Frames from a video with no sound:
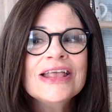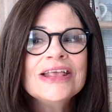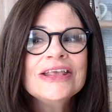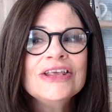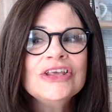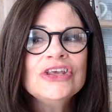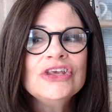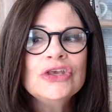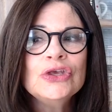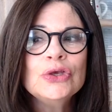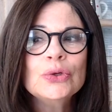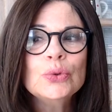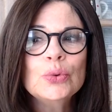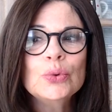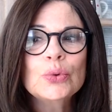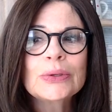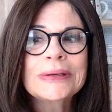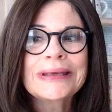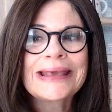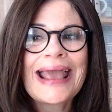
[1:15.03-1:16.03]

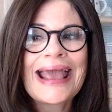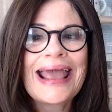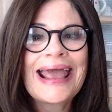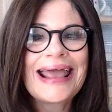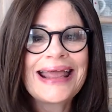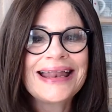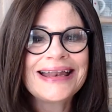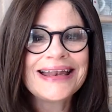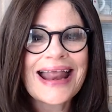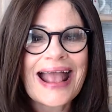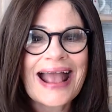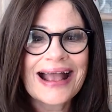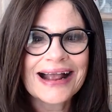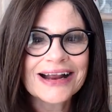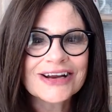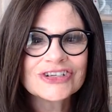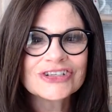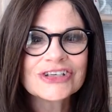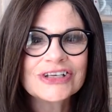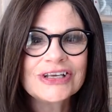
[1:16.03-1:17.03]
you can
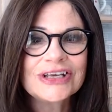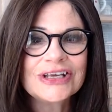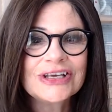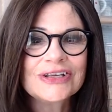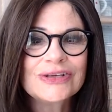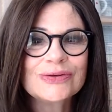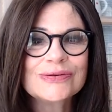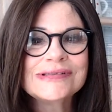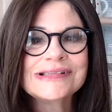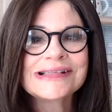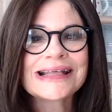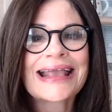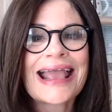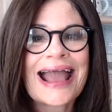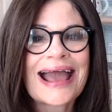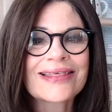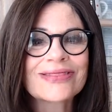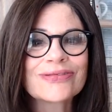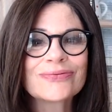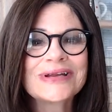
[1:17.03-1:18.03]
actually use the
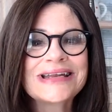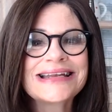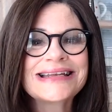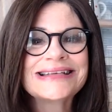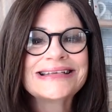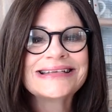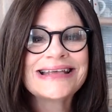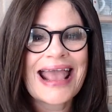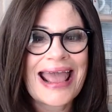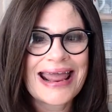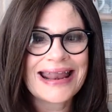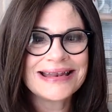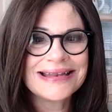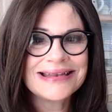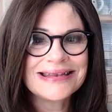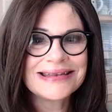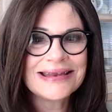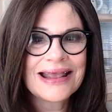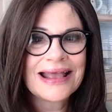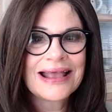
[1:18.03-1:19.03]
Catherine
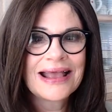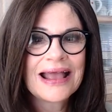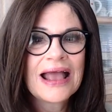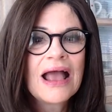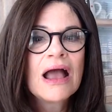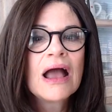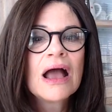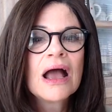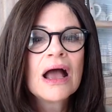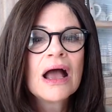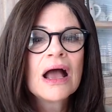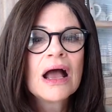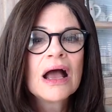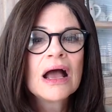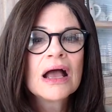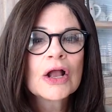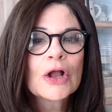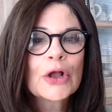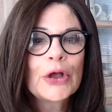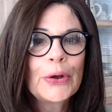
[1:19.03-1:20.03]
10
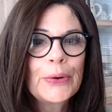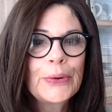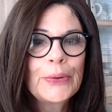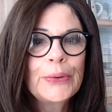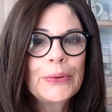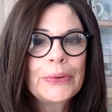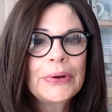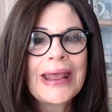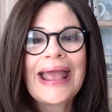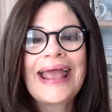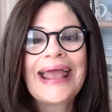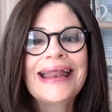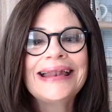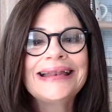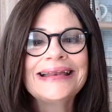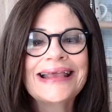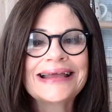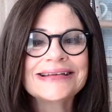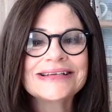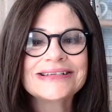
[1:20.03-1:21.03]
code and
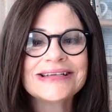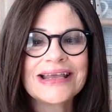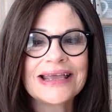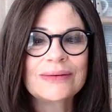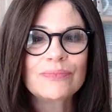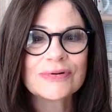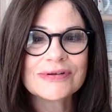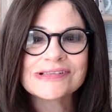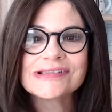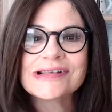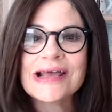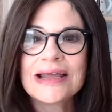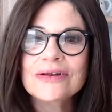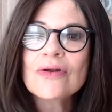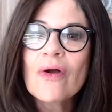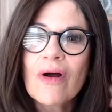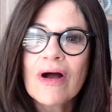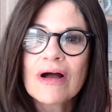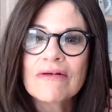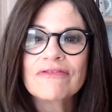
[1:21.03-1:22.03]
get 10%
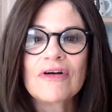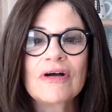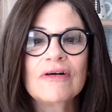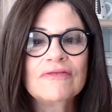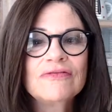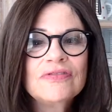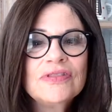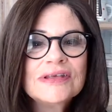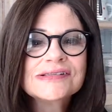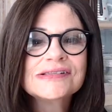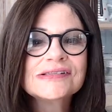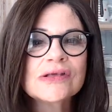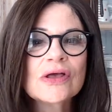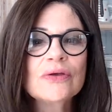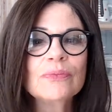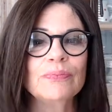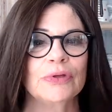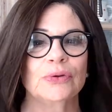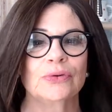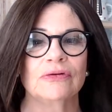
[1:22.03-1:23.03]
off of this
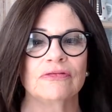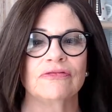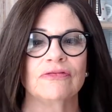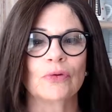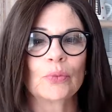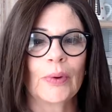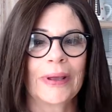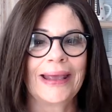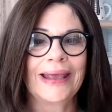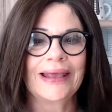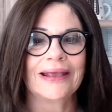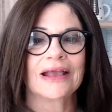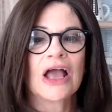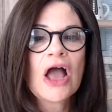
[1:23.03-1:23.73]
beautiful wig.